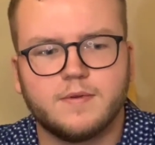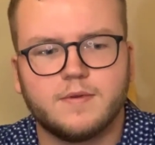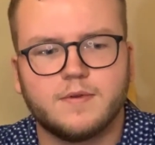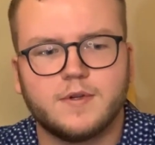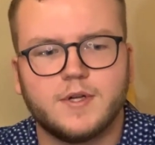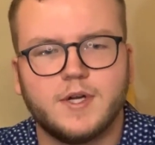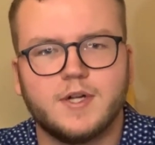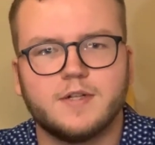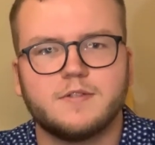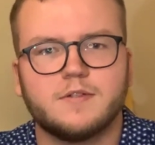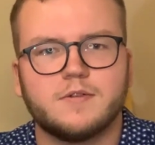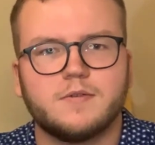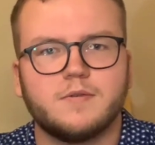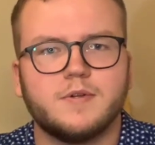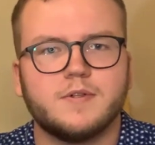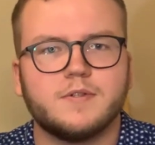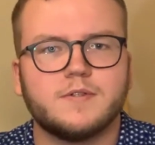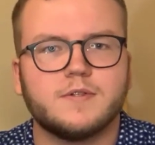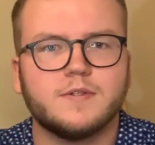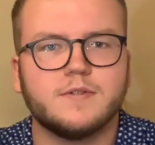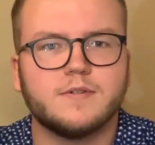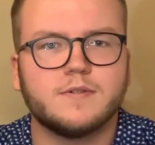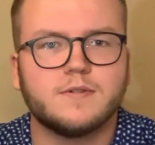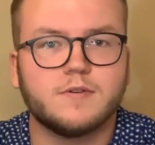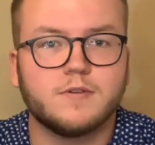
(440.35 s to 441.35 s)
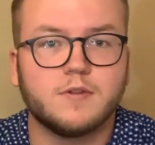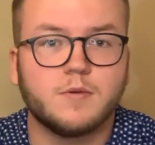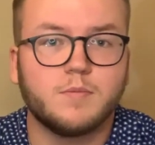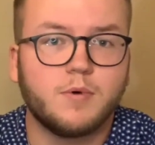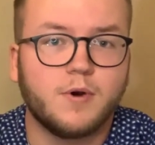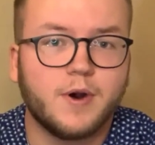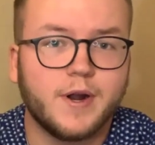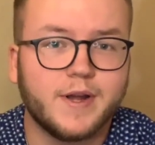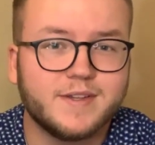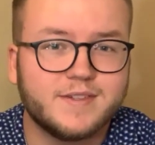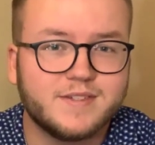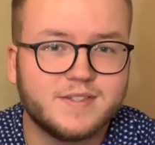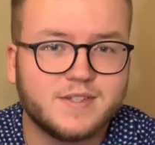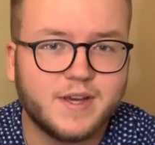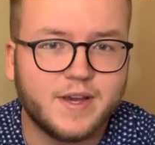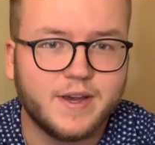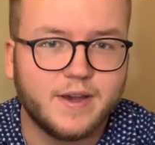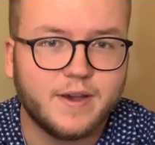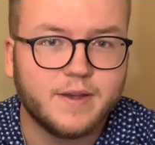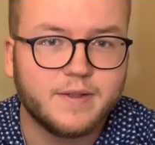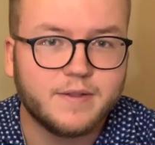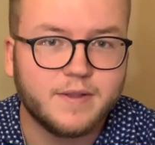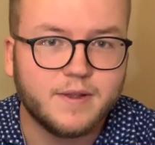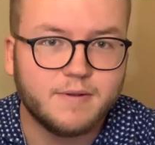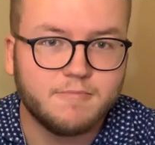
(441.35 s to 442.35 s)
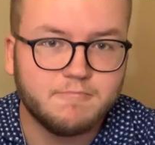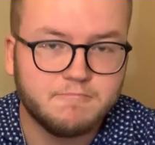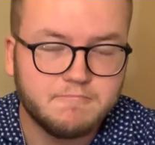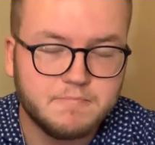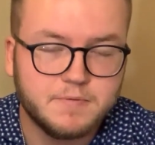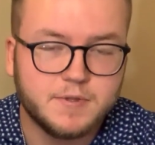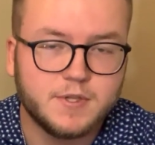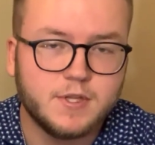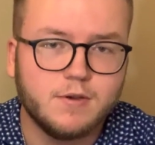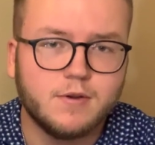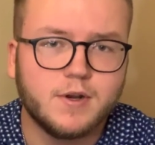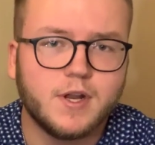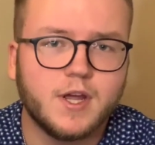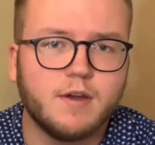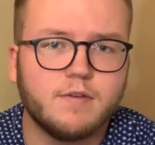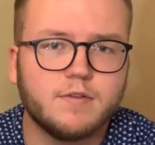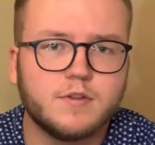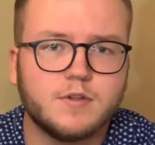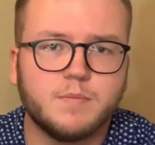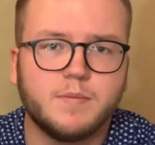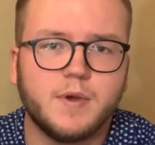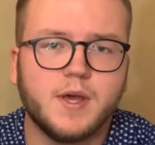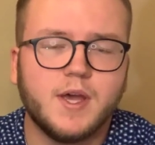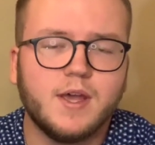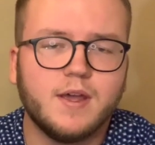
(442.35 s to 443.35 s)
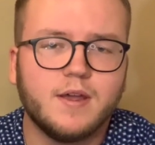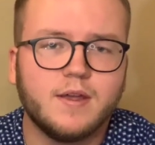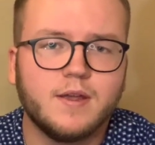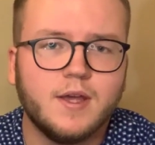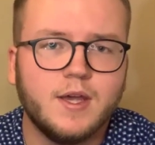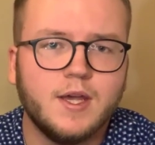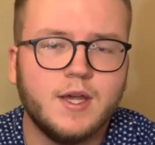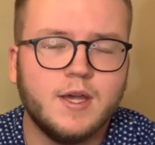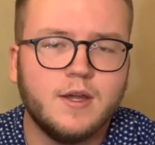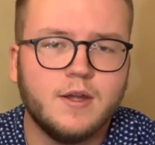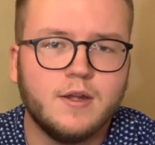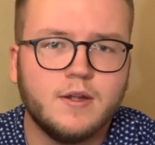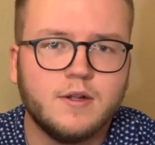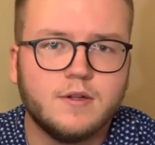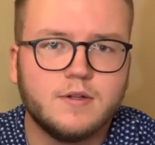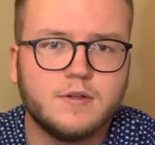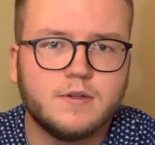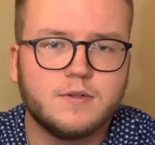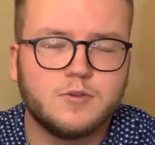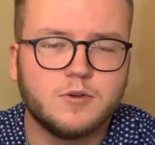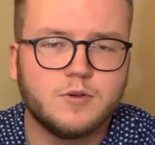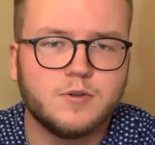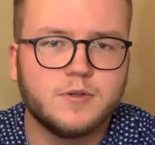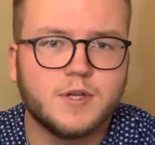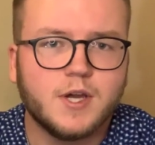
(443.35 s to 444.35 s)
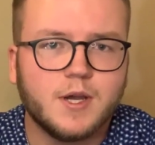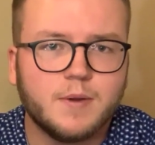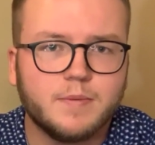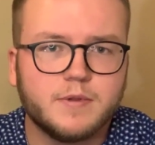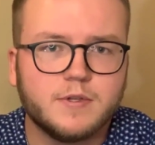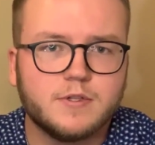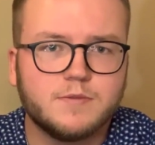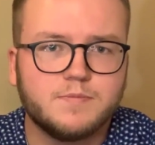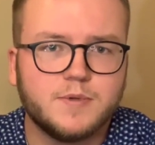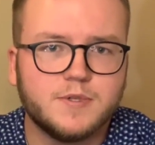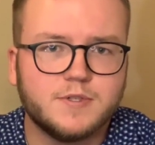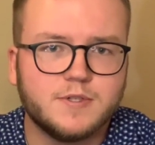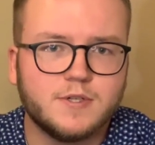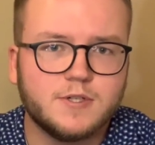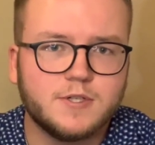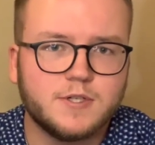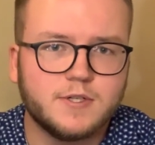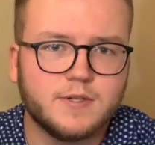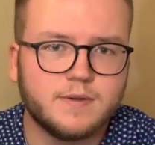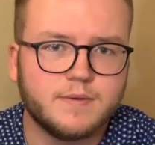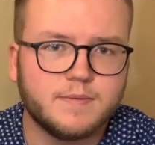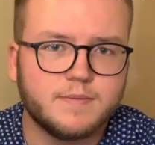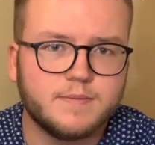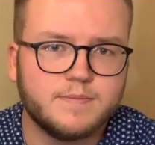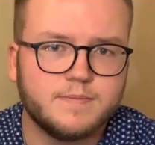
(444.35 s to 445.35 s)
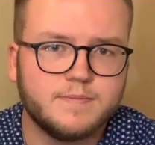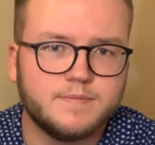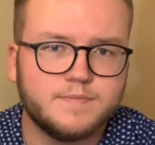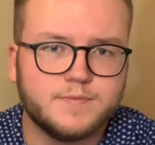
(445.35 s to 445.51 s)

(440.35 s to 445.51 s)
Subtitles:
consequences or the price tag that you would have to pay to adopt this position.